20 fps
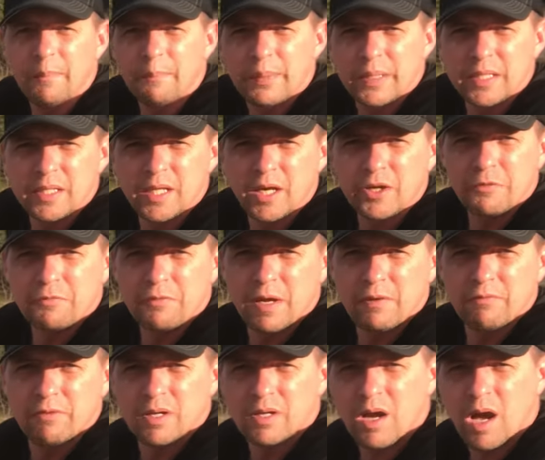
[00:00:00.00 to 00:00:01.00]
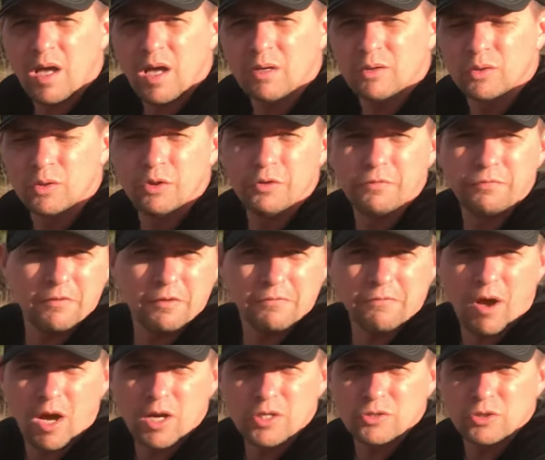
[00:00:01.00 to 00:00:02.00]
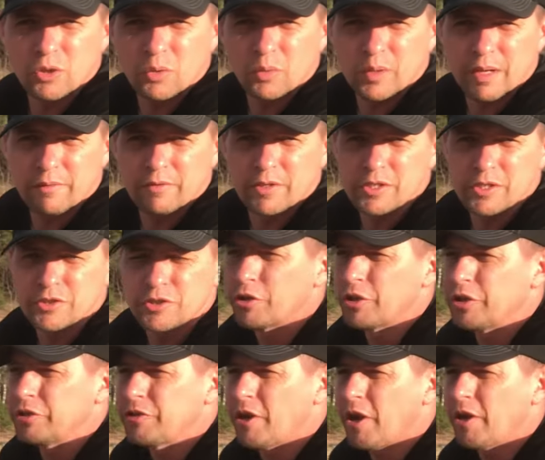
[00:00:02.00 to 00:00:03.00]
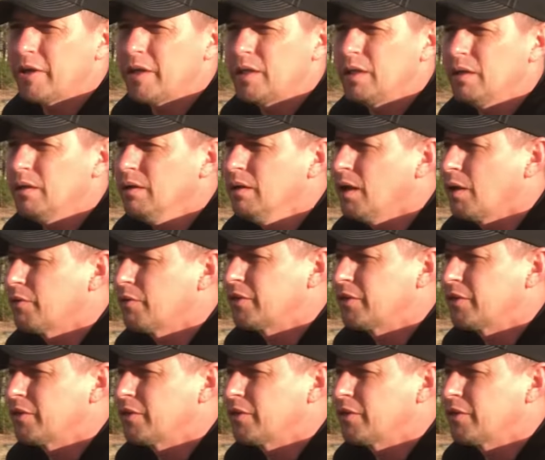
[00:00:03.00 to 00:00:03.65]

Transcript: in there, your favorite coyote lure, favorite fox lure, whatever it is that you're going to target here out on the